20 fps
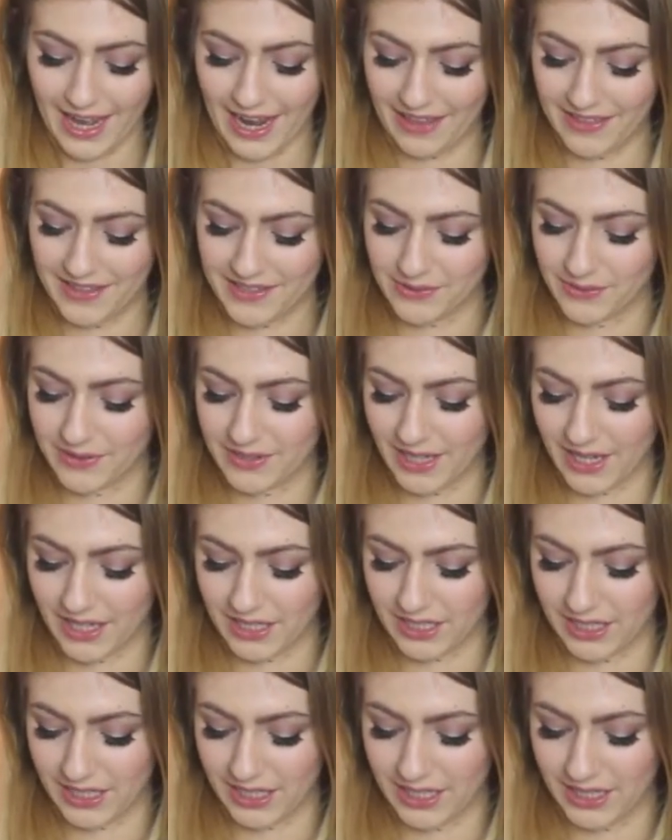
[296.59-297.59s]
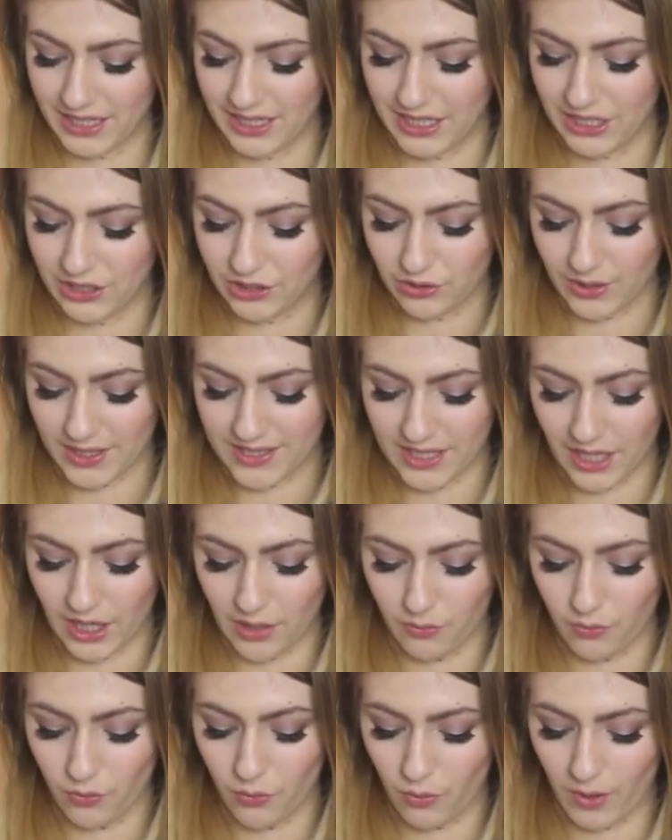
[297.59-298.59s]
And this was actually the dress
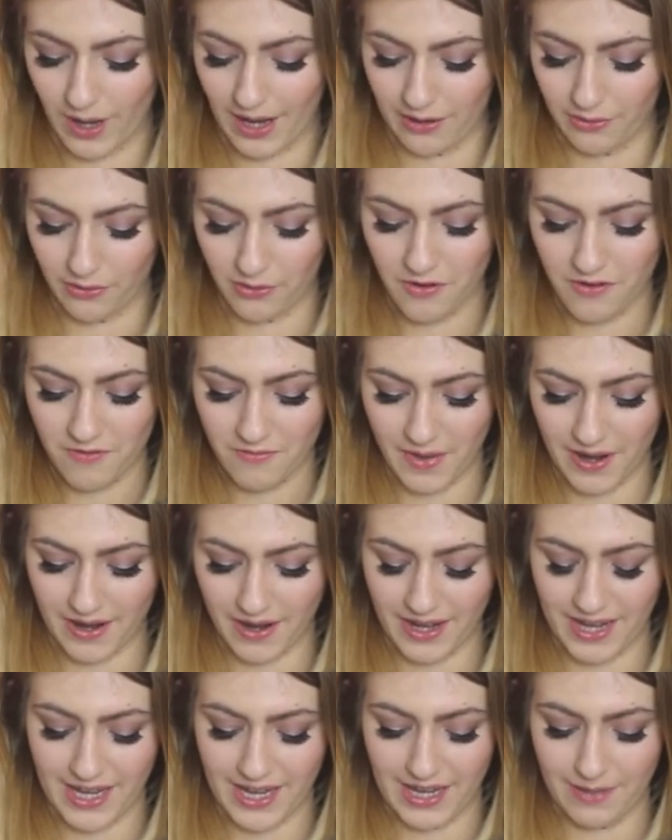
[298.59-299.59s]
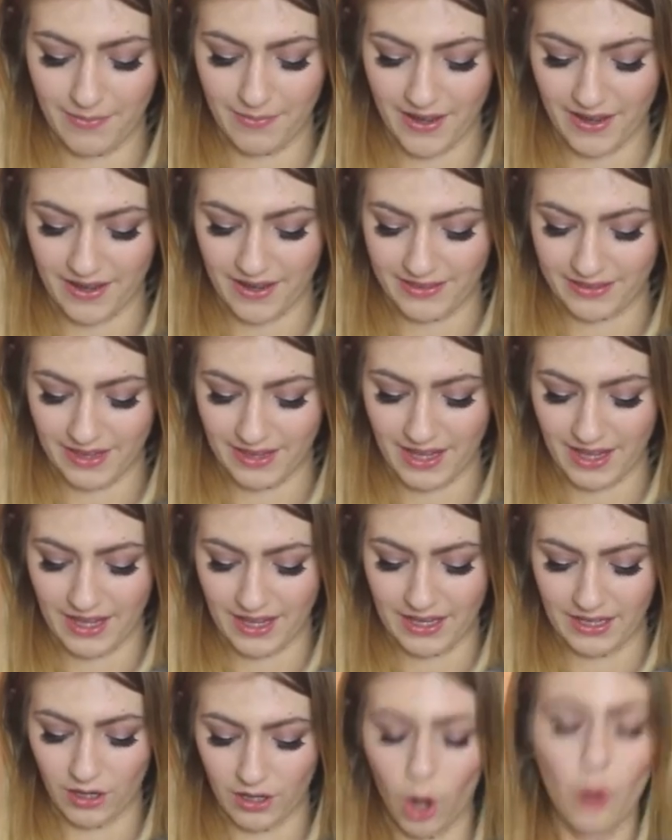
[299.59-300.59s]
I wore out on my
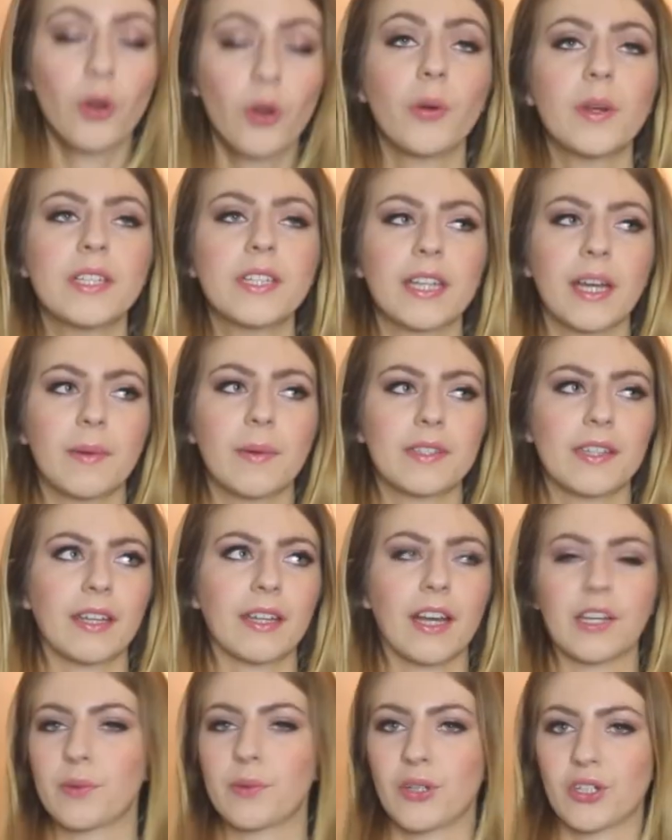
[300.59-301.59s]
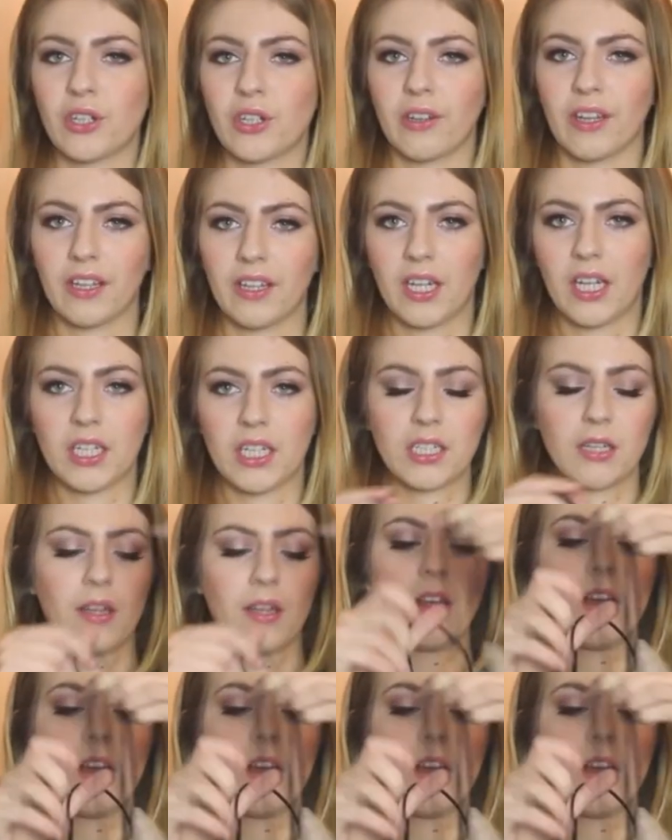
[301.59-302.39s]
birthday. Oh no, he did get me something else, I'll show that at the